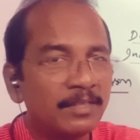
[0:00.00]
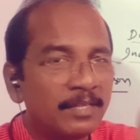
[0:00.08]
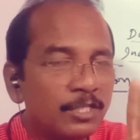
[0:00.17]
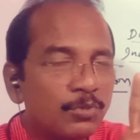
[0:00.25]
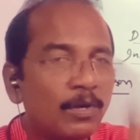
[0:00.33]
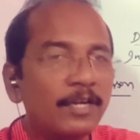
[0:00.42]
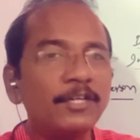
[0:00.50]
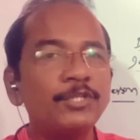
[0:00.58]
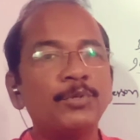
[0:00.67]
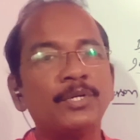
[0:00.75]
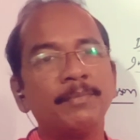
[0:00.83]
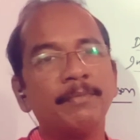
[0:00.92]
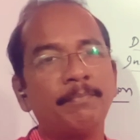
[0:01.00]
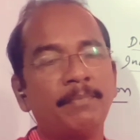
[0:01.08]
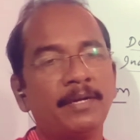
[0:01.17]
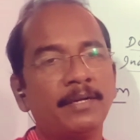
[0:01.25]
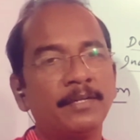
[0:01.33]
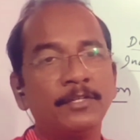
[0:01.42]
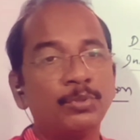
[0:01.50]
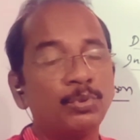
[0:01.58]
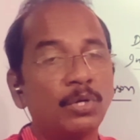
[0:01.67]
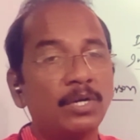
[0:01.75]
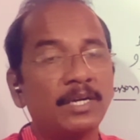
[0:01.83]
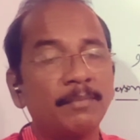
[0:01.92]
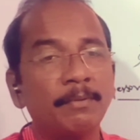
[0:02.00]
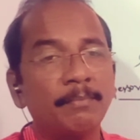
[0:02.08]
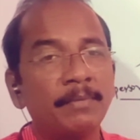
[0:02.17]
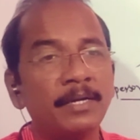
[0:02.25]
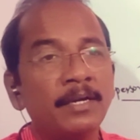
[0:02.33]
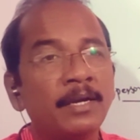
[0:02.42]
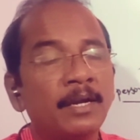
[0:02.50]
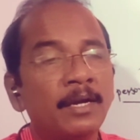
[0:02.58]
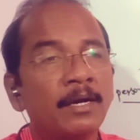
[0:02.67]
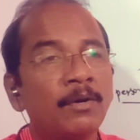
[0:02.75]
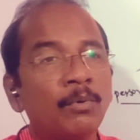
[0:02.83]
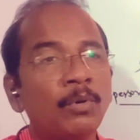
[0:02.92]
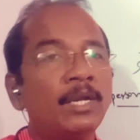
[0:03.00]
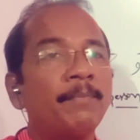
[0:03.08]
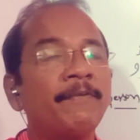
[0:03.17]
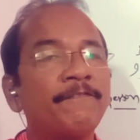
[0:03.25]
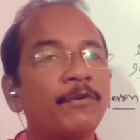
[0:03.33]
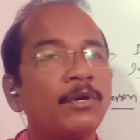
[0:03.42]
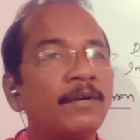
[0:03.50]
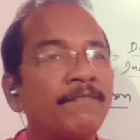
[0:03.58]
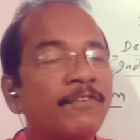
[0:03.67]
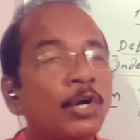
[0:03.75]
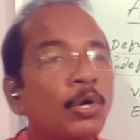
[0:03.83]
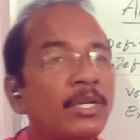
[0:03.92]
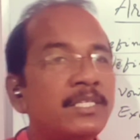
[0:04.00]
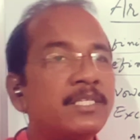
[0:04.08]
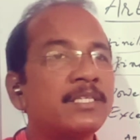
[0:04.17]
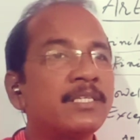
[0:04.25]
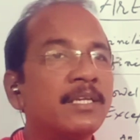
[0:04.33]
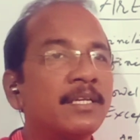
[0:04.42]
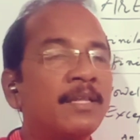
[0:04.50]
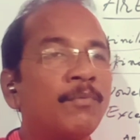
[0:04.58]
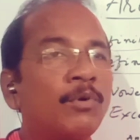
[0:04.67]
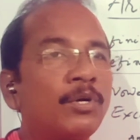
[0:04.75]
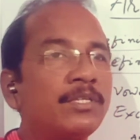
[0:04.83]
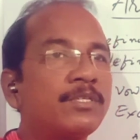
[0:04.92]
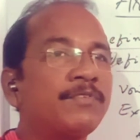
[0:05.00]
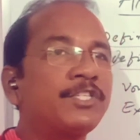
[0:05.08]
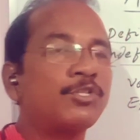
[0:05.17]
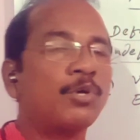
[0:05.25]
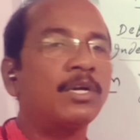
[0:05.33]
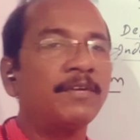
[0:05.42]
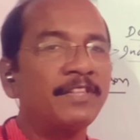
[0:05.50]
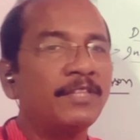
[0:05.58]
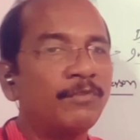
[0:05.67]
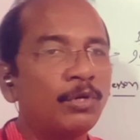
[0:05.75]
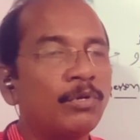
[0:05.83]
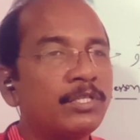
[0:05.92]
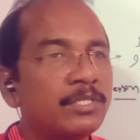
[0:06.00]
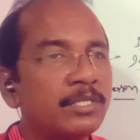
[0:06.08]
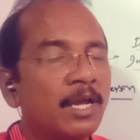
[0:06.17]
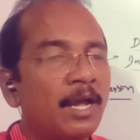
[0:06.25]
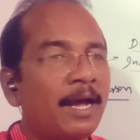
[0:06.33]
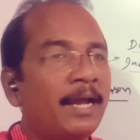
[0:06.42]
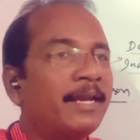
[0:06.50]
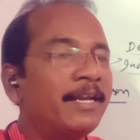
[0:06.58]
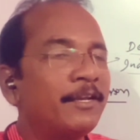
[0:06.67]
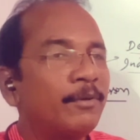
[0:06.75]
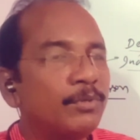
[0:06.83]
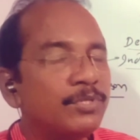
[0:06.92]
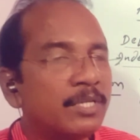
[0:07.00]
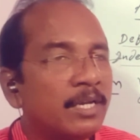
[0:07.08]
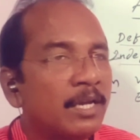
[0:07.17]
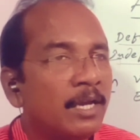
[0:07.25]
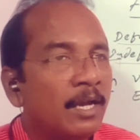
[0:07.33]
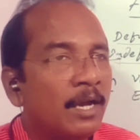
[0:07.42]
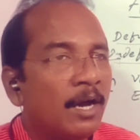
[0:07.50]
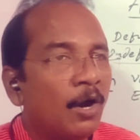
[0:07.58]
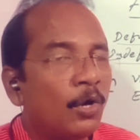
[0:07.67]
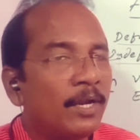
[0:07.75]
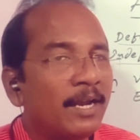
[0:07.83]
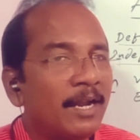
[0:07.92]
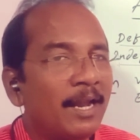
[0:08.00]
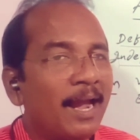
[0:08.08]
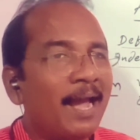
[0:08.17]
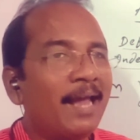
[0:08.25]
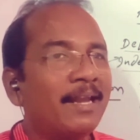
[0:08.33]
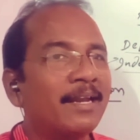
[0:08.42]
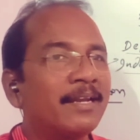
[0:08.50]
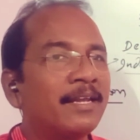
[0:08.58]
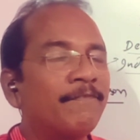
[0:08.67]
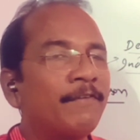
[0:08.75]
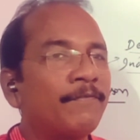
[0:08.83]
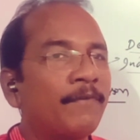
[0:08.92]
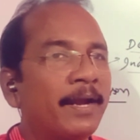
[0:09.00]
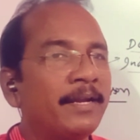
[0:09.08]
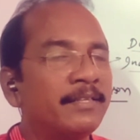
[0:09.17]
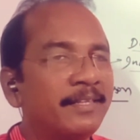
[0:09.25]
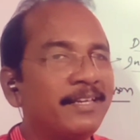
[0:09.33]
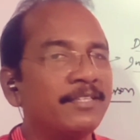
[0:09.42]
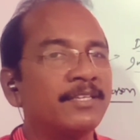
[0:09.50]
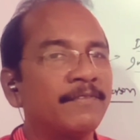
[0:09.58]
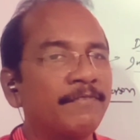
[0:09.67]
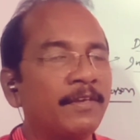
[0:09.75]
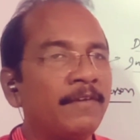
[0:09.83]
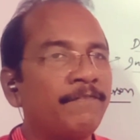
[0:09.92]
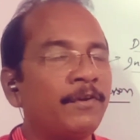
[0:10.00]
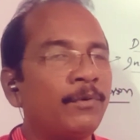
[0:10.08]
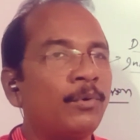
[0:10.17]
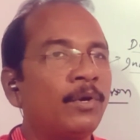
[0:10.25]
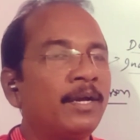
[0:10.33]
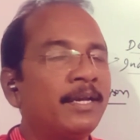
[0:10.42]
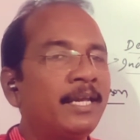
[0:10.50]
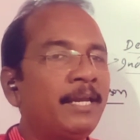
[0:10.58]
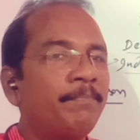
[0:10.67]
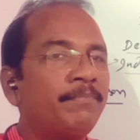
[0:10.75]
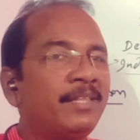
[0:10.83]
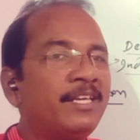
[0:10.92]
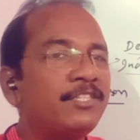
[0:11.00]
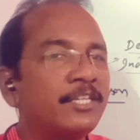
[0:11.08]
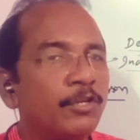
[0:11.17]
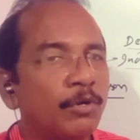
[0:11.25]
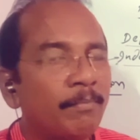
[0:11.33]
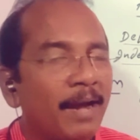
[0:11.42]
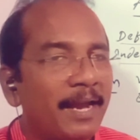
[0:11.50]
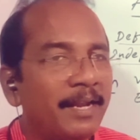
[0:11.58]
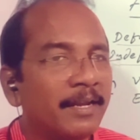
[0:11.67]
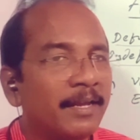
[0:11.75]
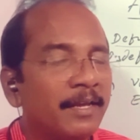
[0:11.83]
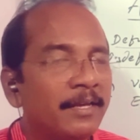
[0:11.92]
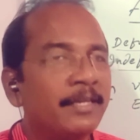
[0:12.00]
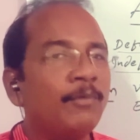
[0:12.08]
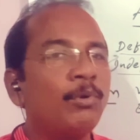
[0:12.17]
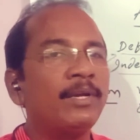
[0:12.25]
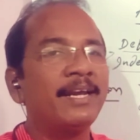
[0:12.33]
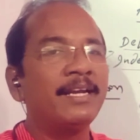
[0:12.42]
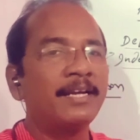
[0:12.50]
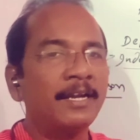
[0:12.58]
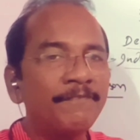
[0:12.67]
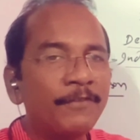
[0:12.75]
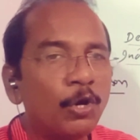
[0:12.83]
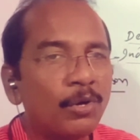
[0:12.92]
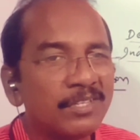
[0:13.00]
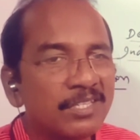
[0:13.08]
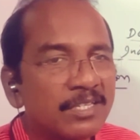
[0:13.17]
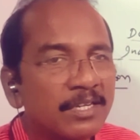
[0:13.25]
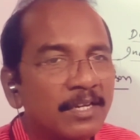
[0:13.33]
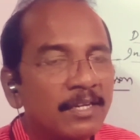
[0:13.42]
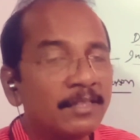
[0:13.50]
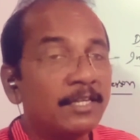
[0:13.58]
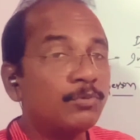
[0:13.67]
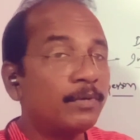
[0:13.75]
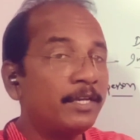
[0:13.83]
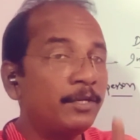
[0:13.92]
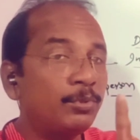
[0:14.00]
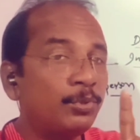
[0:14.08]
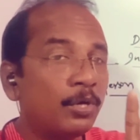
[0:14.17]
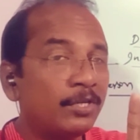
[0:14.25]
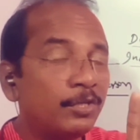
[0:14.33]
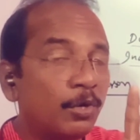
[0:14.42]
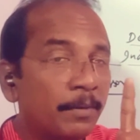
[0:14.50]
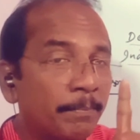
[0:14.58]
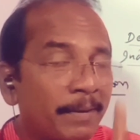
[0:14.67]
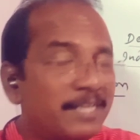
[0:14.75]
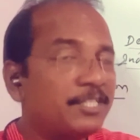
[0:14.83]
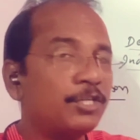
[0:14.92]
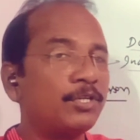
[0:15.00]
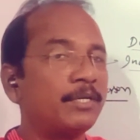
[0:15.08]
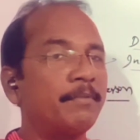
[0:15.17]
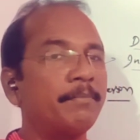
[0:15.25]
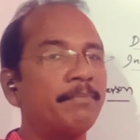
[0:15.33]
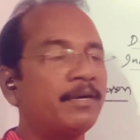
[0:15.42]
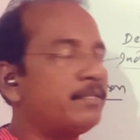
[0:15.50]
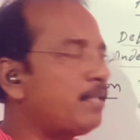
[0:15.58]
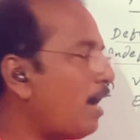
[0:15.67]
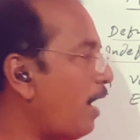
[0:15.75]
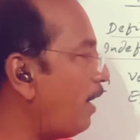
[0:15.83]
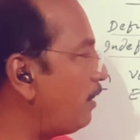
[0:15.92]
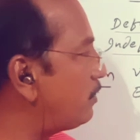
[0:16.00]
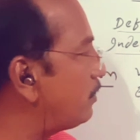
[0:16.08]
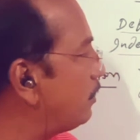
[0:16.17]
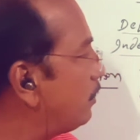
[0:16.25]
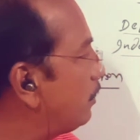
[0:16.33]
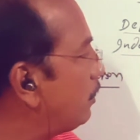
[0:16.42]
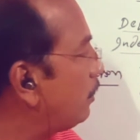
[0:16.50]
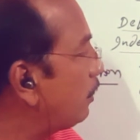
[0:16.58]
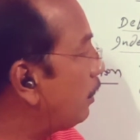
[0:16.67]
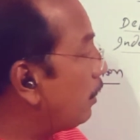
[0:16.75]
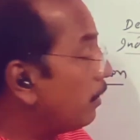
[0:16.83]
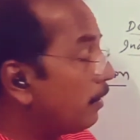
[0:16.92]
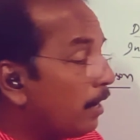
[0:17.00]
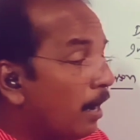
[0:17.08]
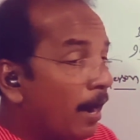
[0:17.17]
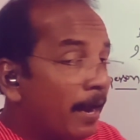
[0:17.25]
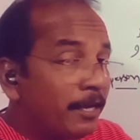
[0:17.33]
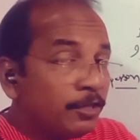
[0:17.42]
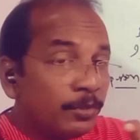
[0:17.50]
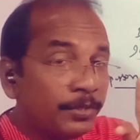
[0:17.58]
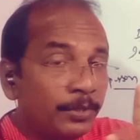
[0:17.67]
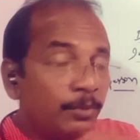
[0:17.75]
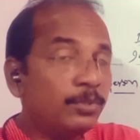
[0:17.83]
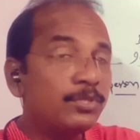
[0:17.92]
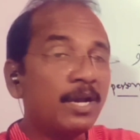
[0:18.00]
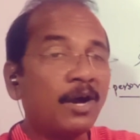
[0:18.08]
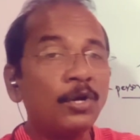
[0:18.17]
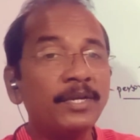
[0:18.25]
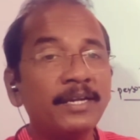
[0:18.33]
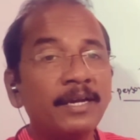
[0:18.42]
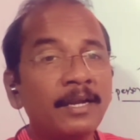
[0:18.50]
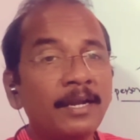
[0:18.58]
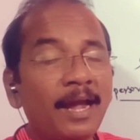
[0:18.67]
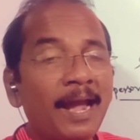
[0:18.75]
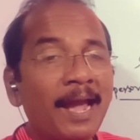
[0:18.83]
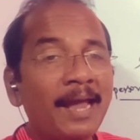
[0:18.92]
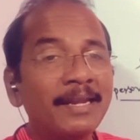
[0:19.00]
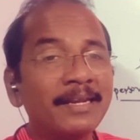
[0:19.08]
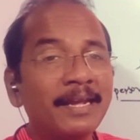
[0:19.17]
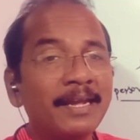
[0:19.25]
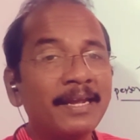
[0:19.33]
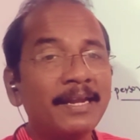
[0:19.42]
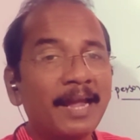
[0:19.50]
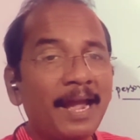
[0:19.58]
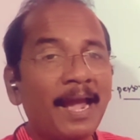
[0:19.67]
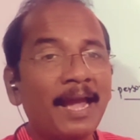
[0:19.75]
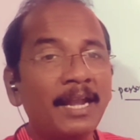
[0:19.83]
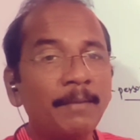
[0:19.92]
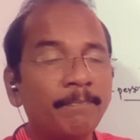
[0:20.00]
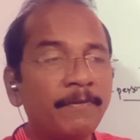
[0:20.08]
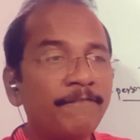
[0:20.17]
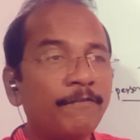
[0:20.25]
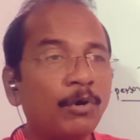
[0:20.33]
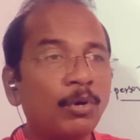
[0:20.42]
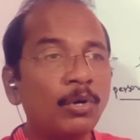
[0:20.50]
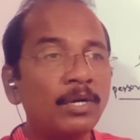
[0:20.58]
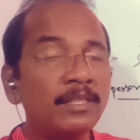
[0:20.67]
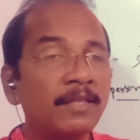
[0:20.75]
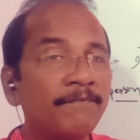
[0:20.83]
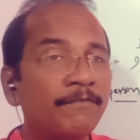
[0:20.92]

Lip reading: That's what you should remember. You should not remember only before vowels, the words which start with the vowels. I can use article an. If you find this, if you keep this in your mind, you will get confused. That's why you are better remember that I should use article an before the